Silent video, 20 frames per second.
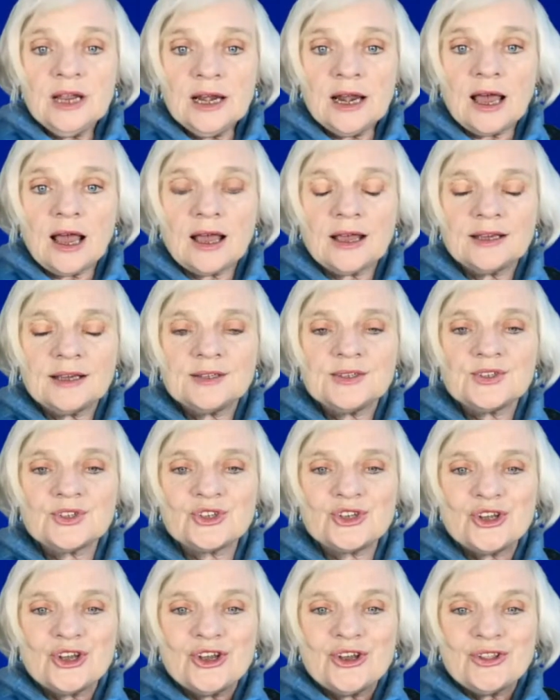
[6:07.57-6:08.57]
I
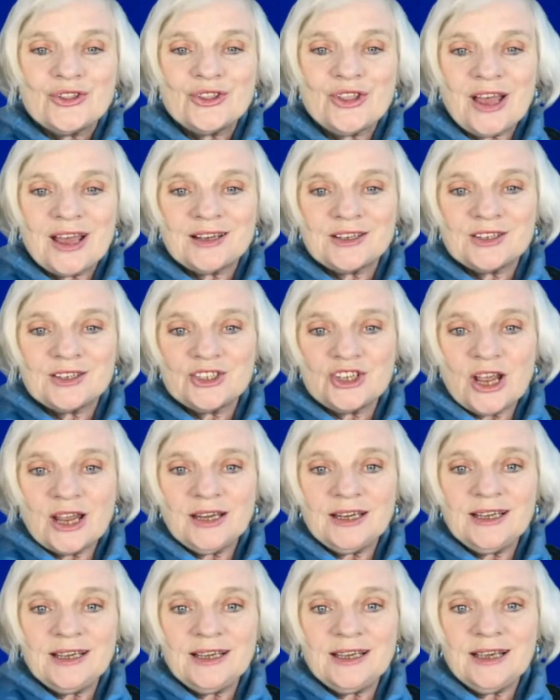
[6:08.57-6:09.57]
realized
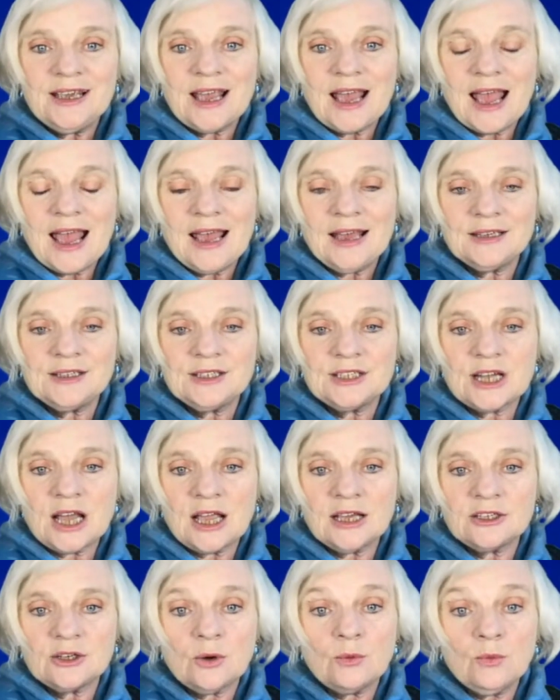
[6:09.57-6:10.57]
that Jenny
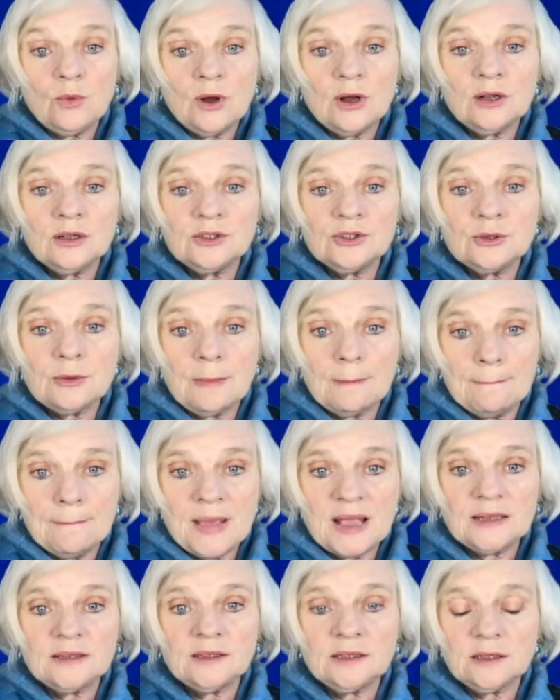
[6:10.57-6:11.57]
had died on World
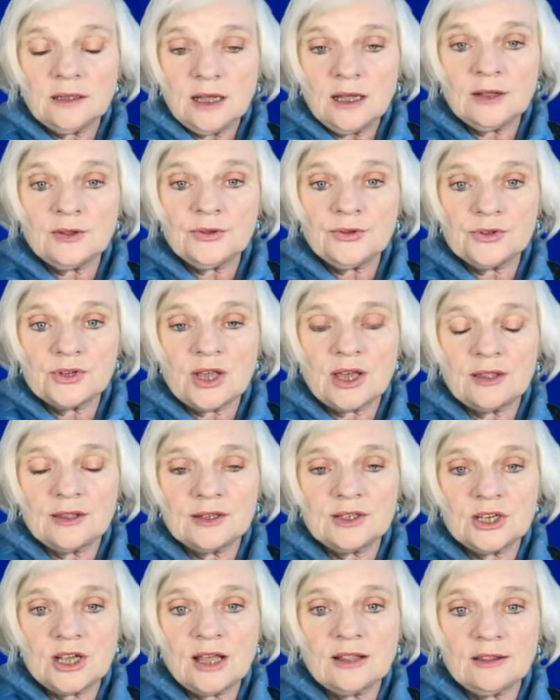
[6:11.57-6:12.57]
Mental Health Day,
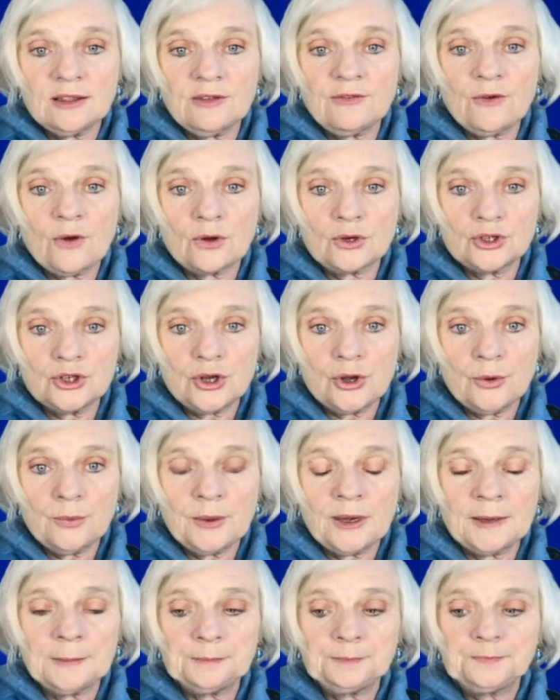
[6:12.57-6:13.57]
the 10th of
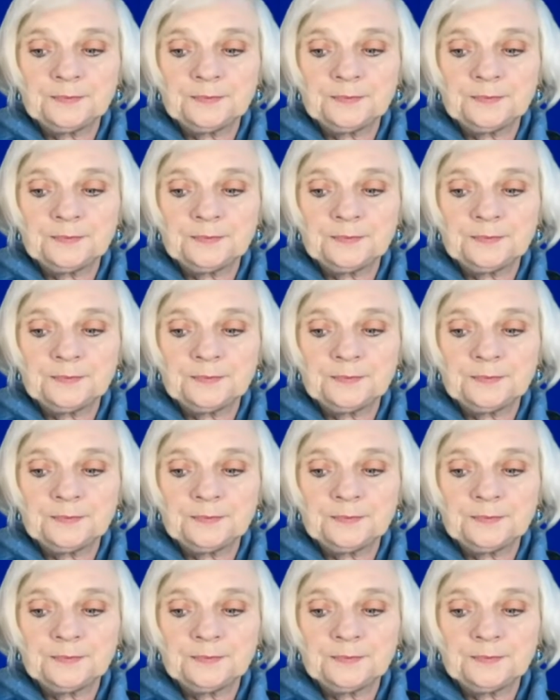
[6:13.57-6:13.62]
October.